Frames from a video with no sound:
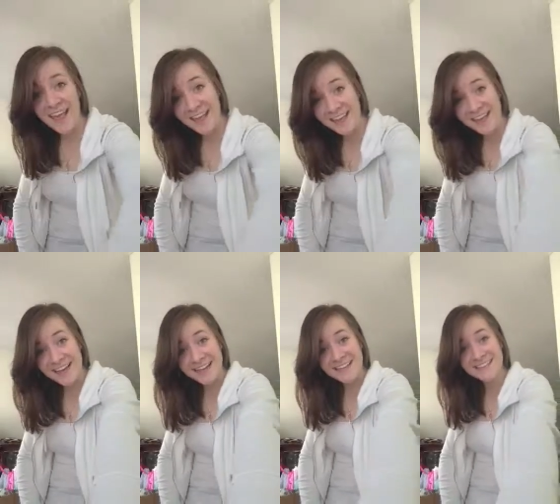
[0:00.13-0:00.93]
Hey
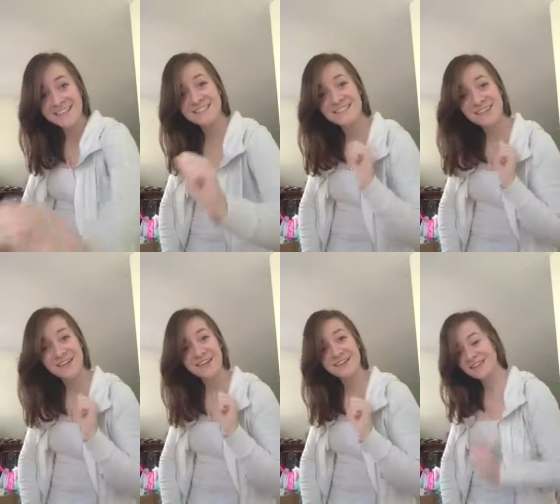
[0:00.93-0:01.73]
guys,
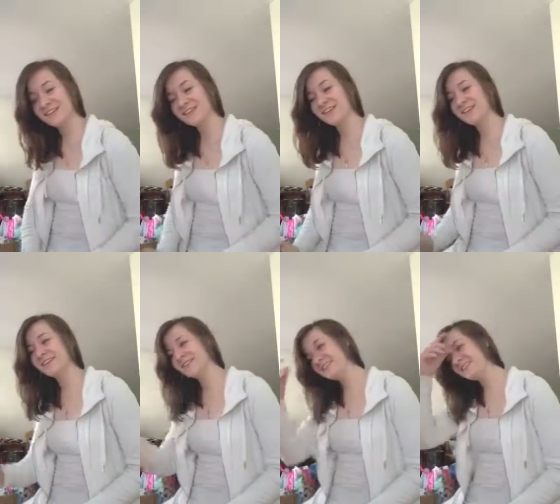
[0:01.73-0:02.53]
so it's
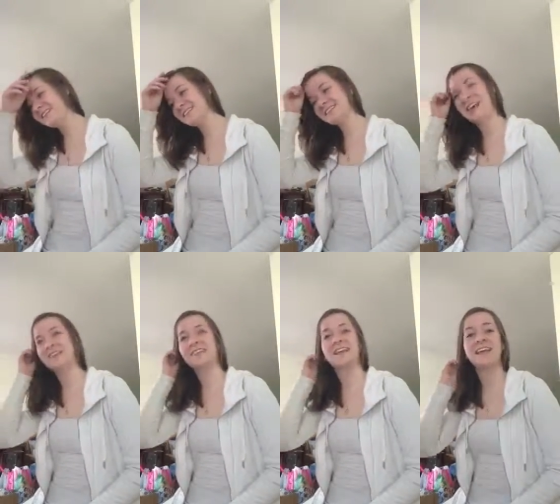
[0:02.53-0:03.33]
currently
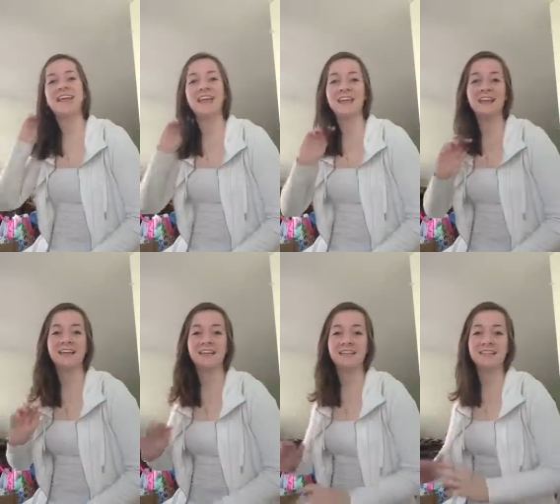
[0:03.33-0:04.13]
Saturday
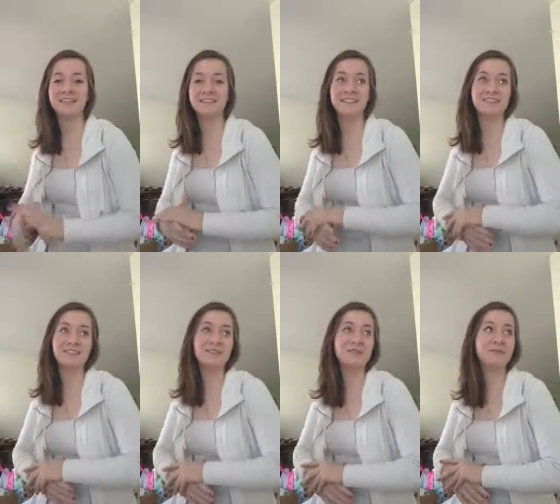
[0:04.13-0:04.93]
and it's like
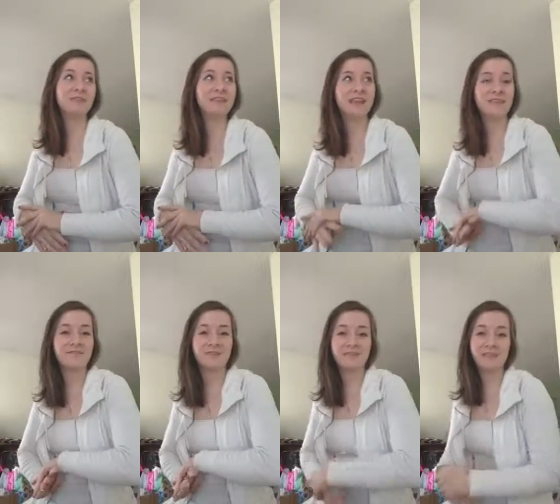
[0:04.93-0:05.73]
2 in the
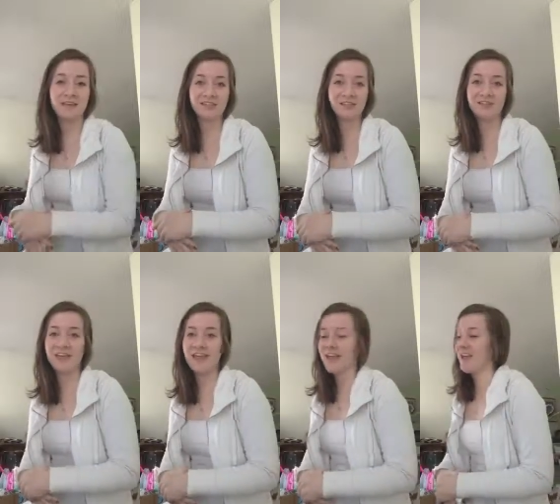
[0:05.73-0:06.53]
afternoon ish,
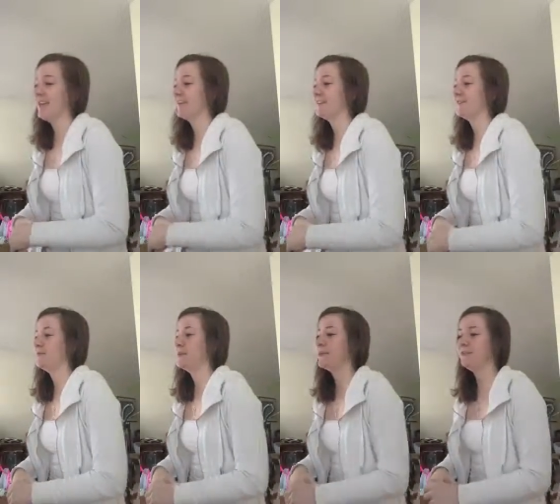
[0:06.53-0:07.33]
and
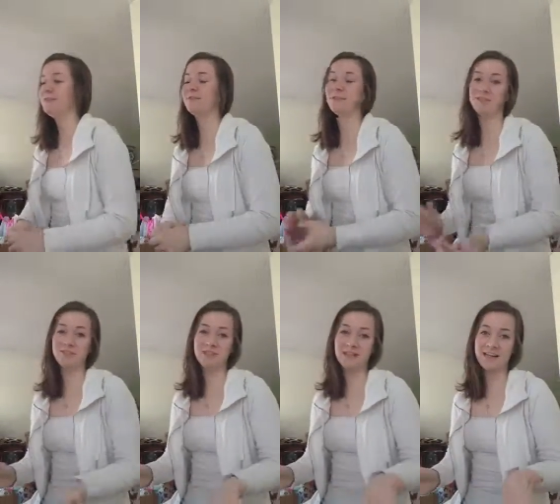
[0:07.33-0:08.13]
we got new
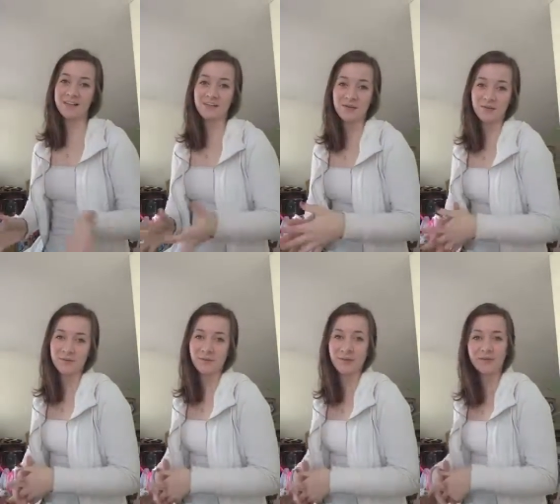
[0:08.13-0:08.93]
furniture today. So
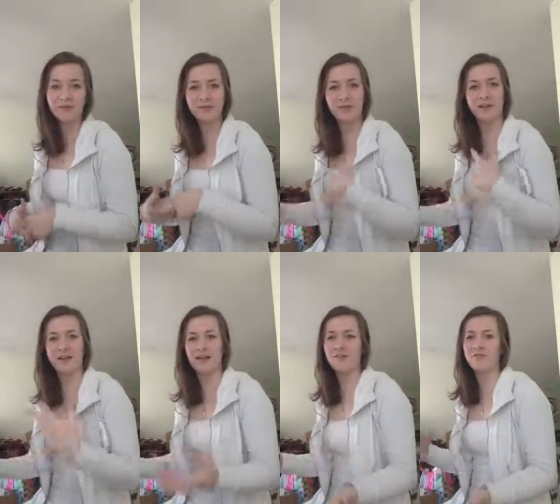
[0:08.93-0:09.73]
we were going through like
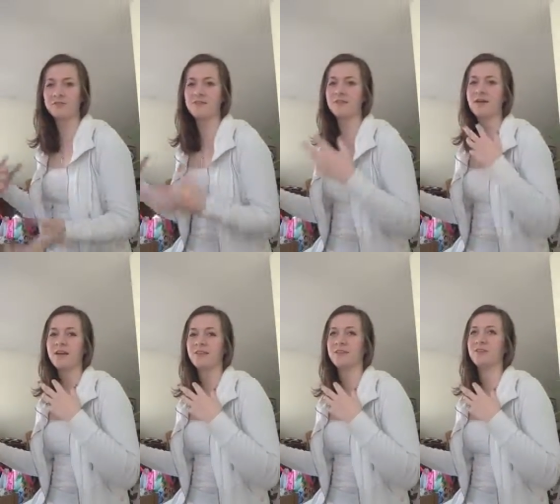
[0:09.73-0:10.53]
old stuff,
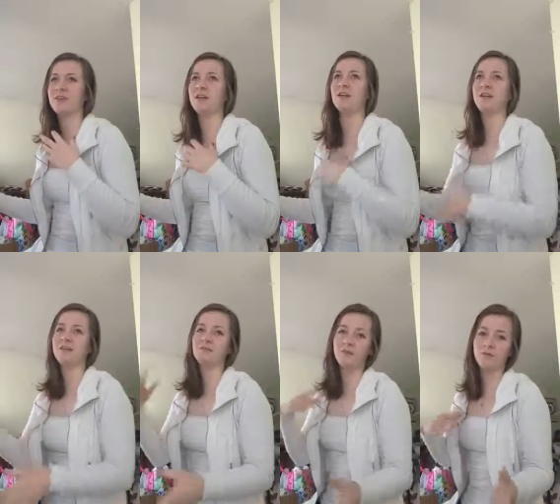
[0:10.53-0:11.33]
kind of just trying to clean
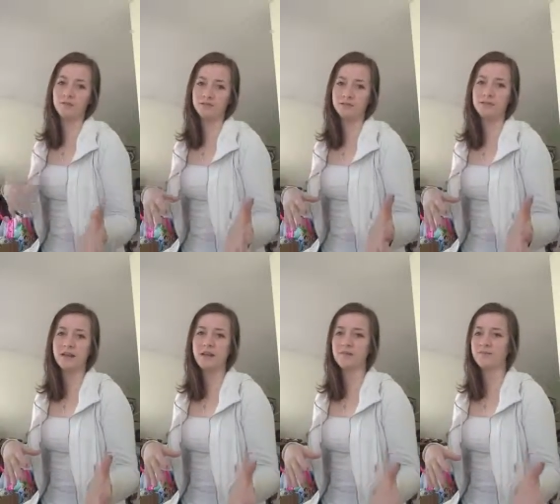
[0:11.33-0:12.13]
out the older
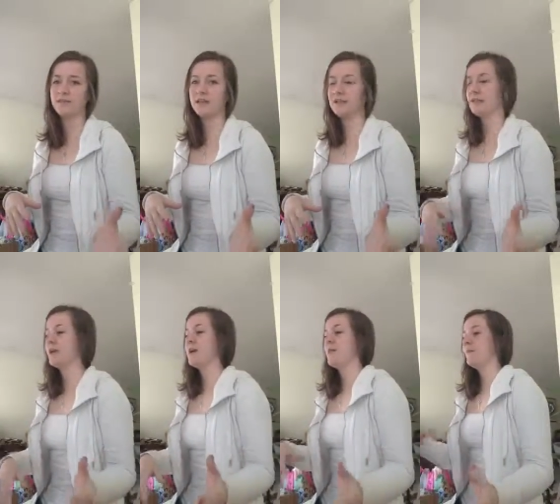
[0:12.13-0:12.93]
stuff and like
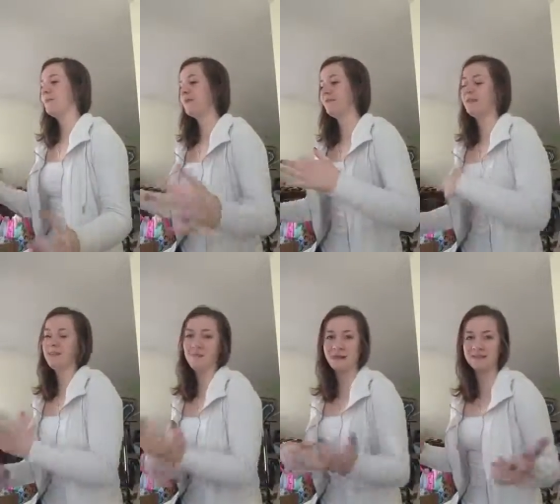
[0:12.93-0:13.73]
put
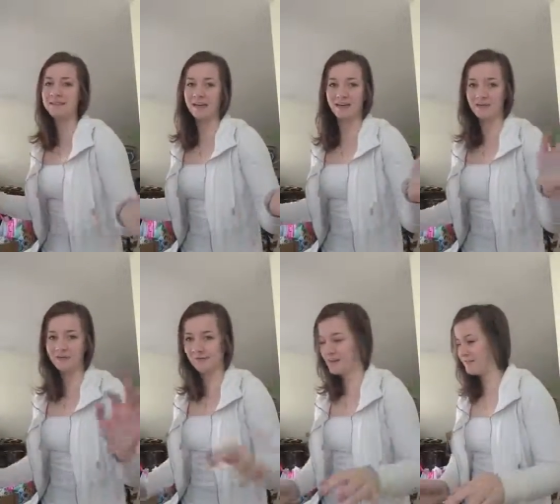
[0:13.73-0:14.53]
everything back together
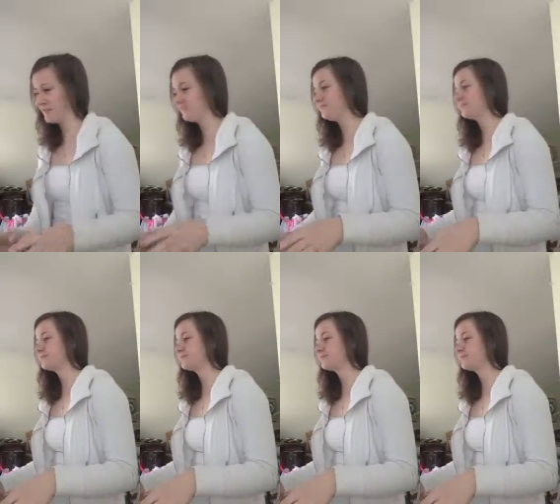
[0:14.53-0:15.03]
and whatever.